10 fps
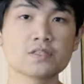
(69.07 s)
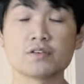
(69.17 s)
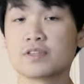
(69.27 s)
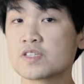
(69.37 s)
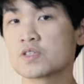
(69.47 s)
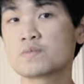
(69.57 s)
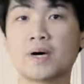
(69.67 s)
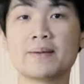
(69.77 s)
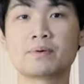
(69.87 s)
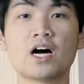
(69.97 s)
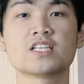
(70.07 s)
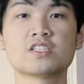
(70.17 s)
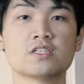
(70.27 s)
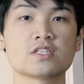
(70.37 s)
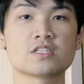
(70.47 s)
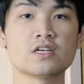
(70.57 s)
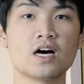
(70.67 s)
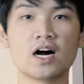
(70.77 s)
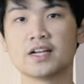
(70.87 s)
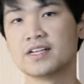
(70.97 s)
So this is my process
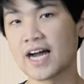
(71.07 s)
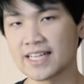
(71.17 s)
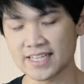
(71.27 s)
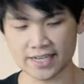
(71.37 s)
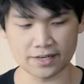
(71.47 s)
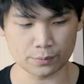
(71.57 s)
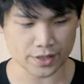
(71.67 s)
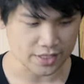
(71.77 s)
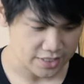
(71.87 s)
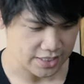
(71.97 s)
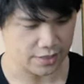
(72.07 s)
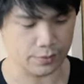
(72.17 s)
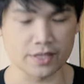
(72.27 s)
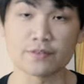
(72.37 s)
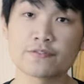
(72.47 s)
on dialing in with the DE one.